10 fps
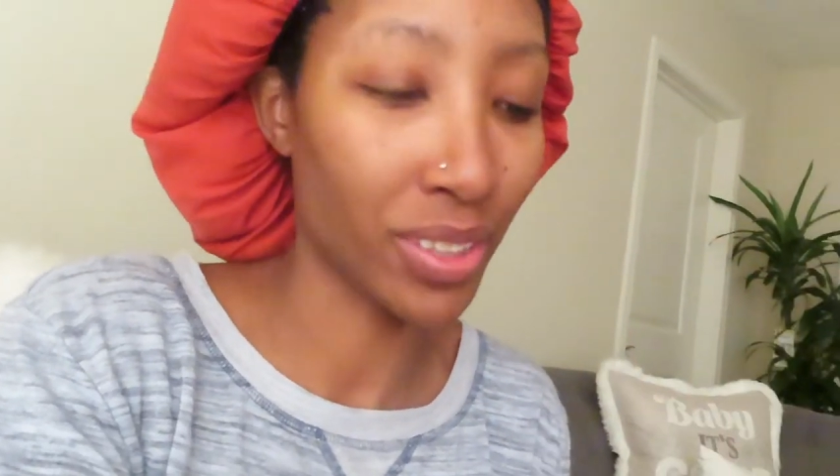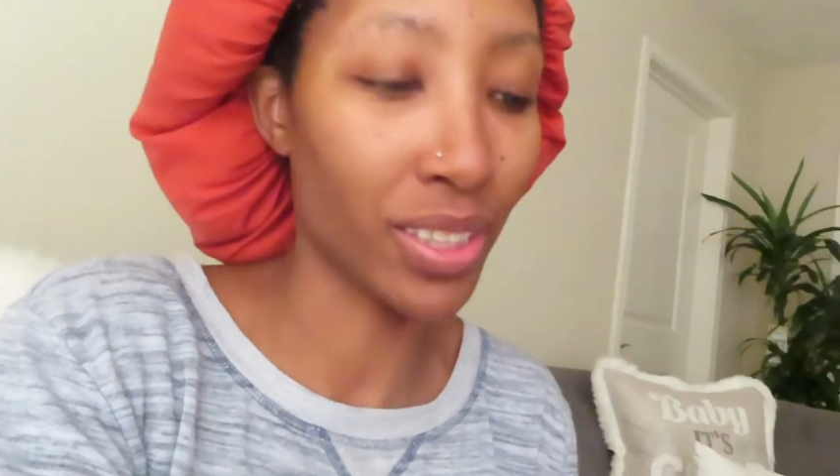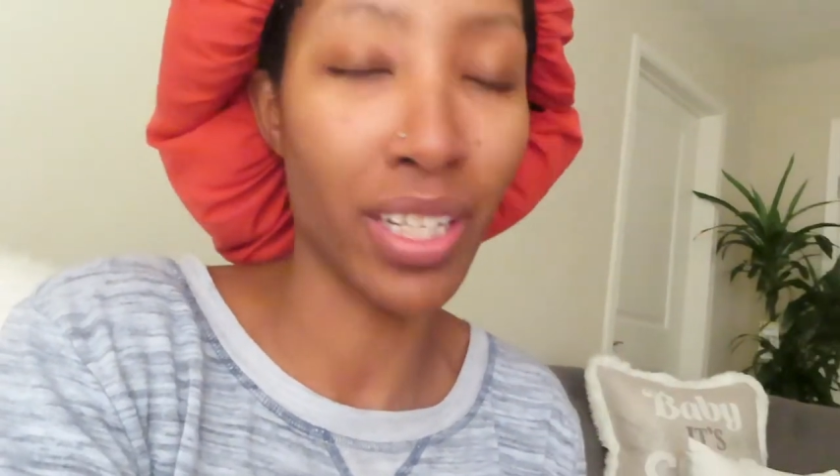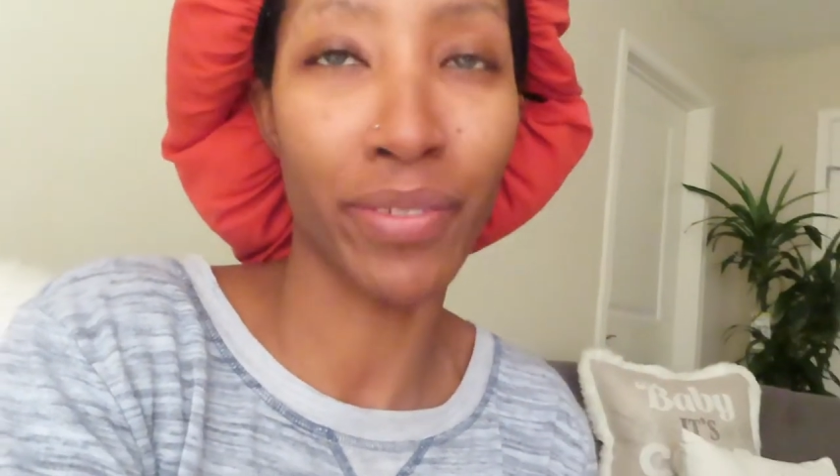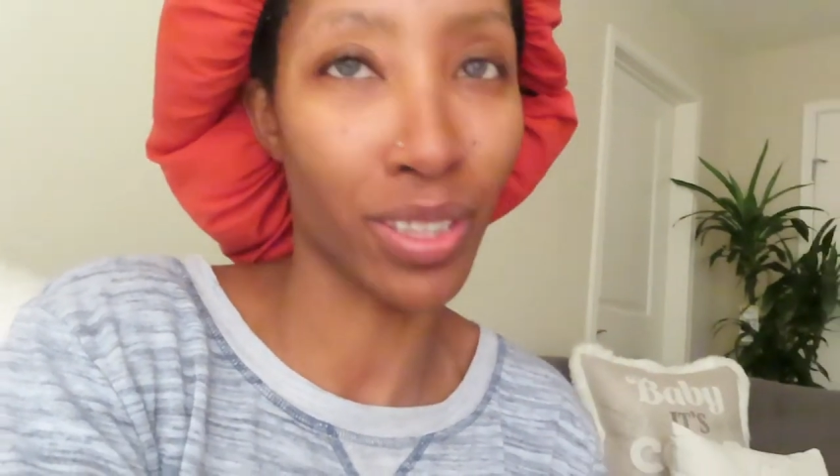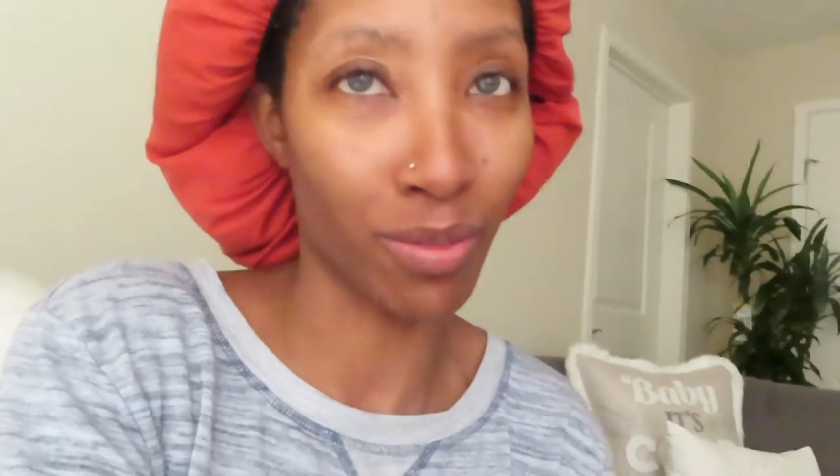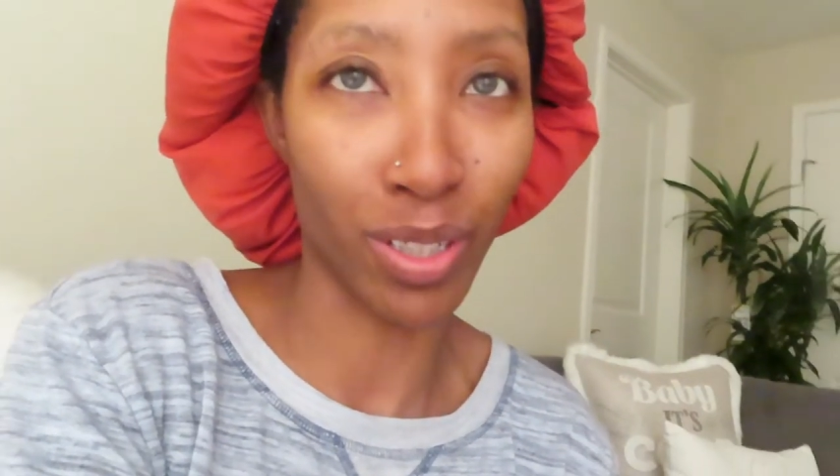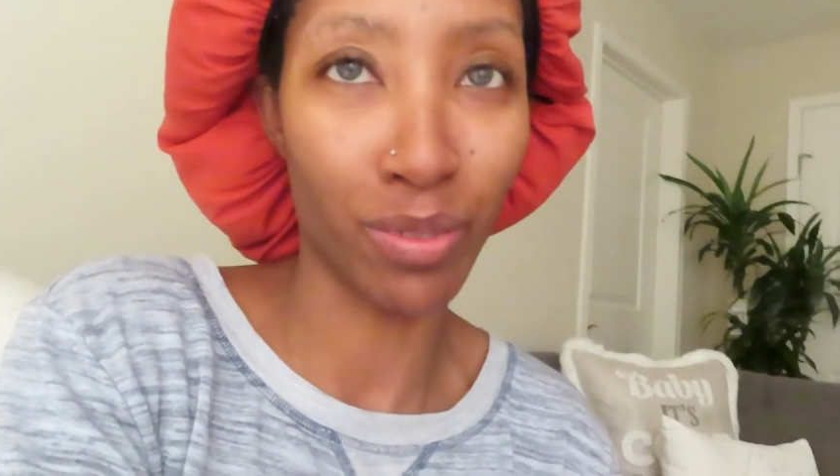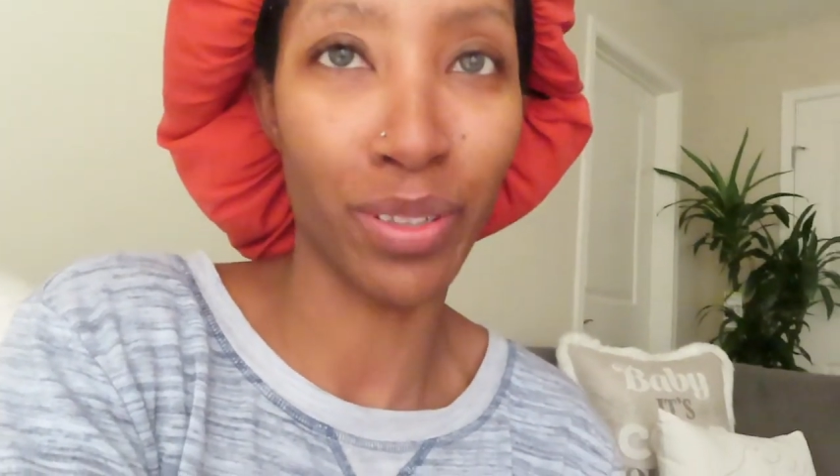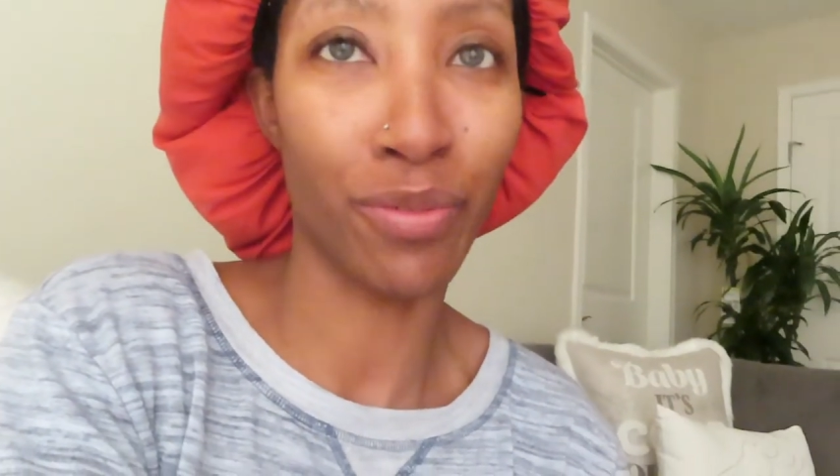You can never go
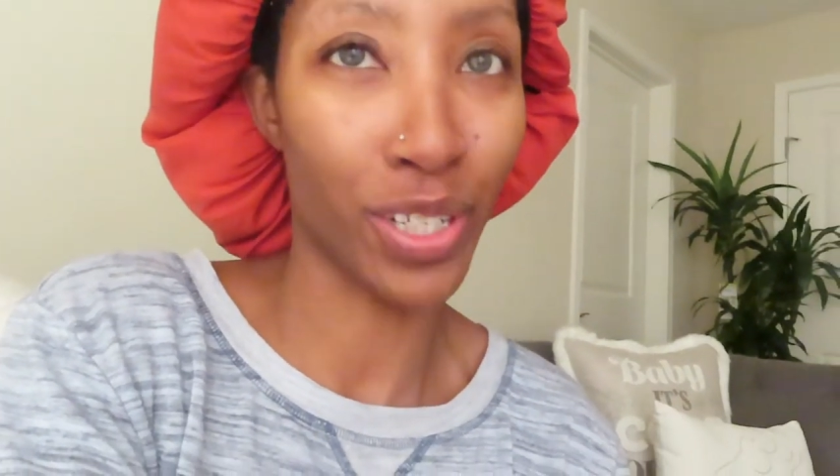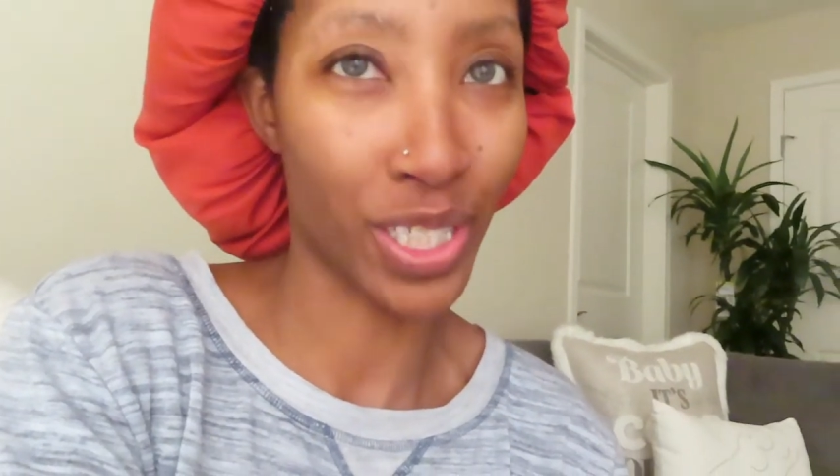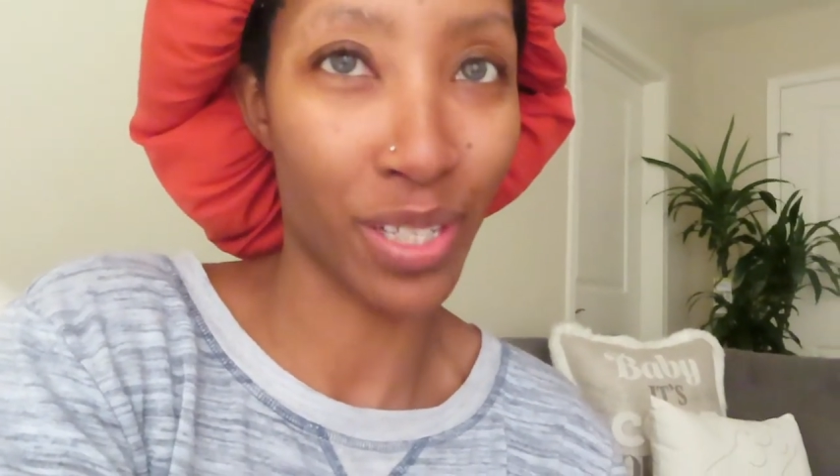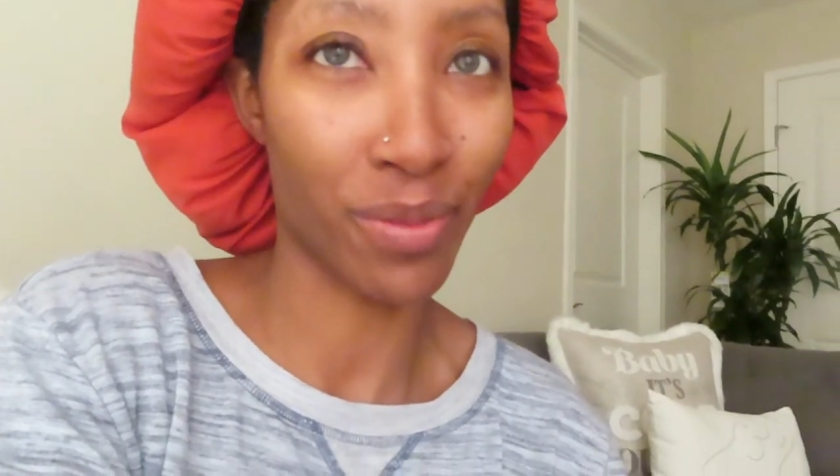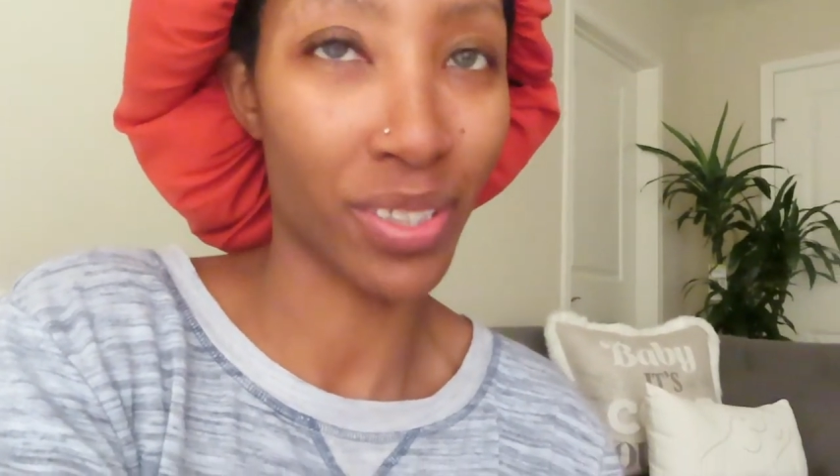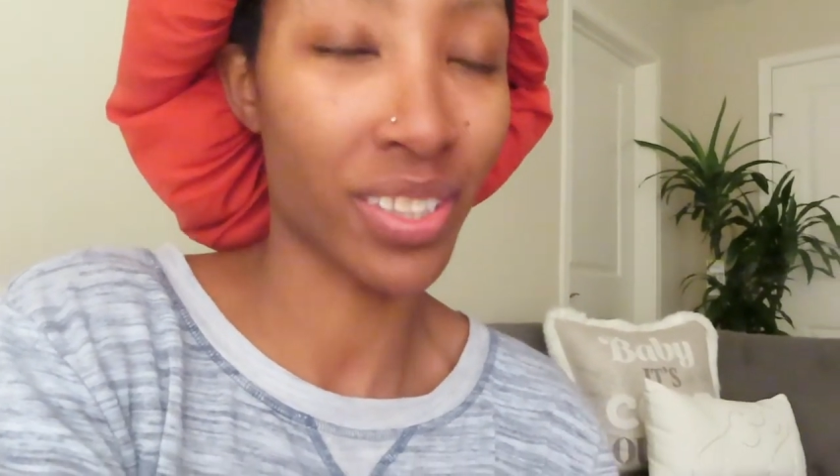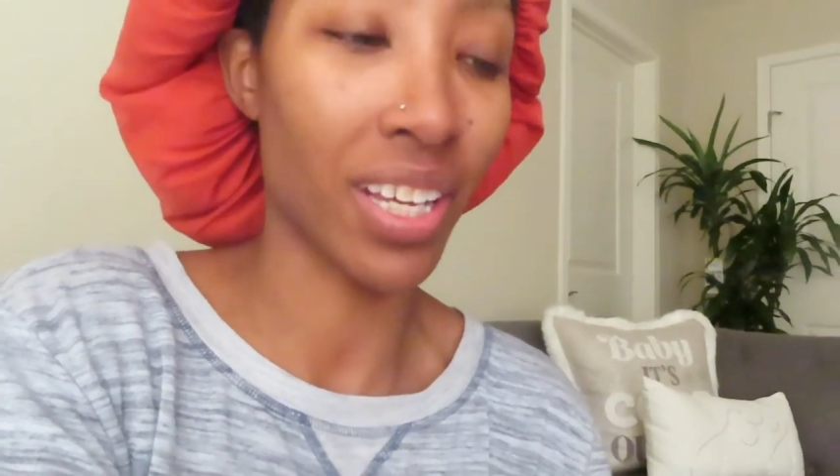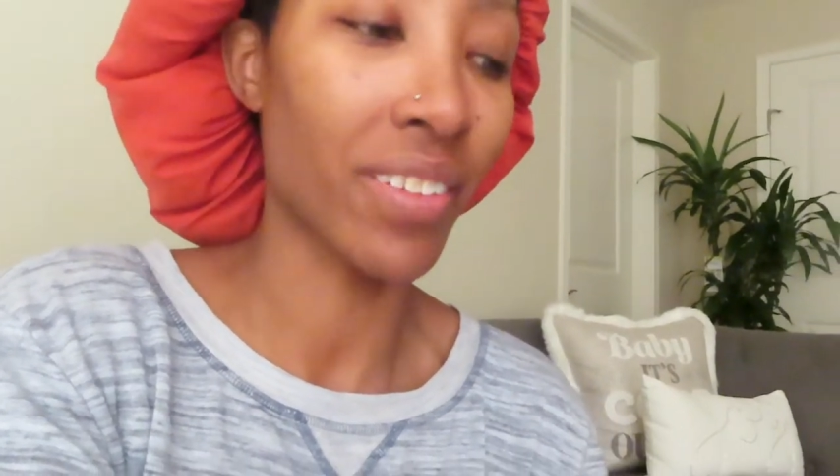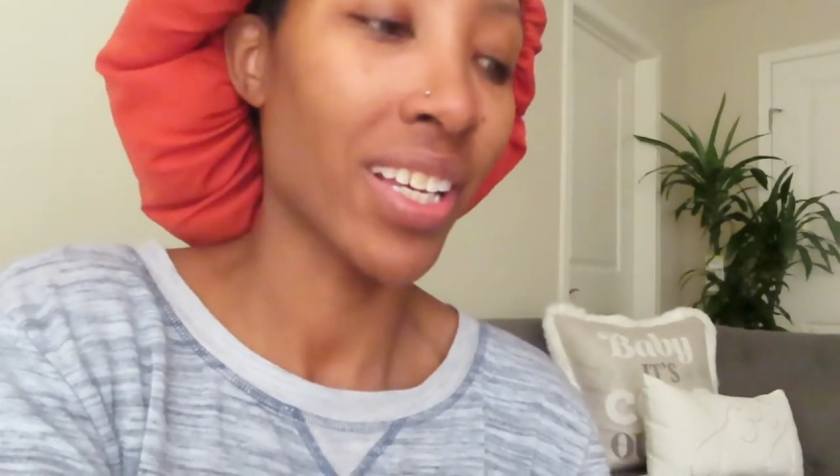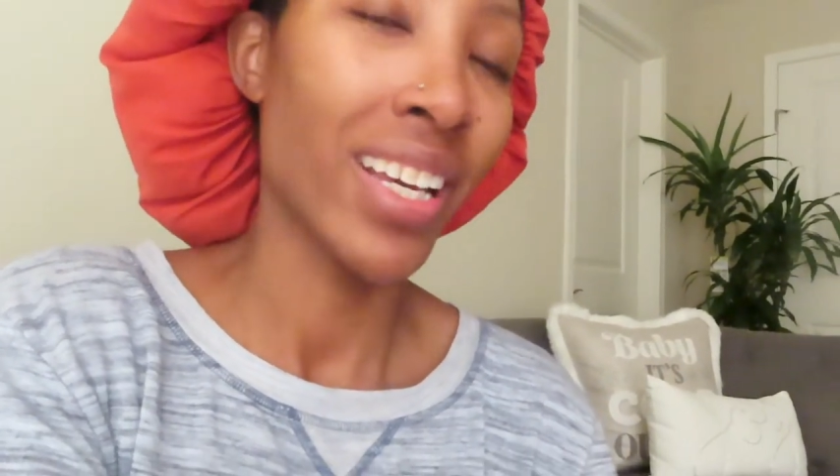wrong with fresh underwear and stuff.